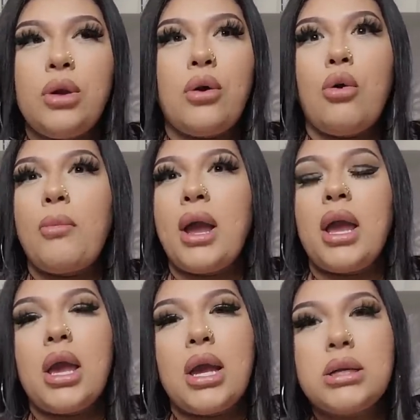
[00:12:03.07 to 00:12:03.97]
you know,
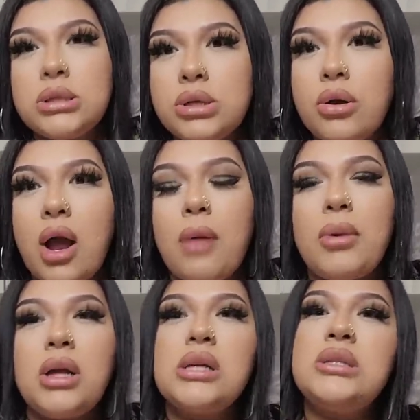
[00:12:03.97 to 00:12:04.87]
my Instagram,
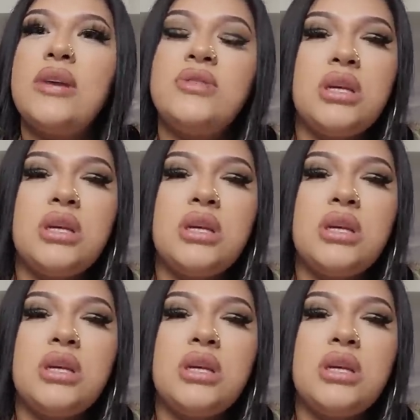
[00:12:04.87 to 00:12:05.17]
because they've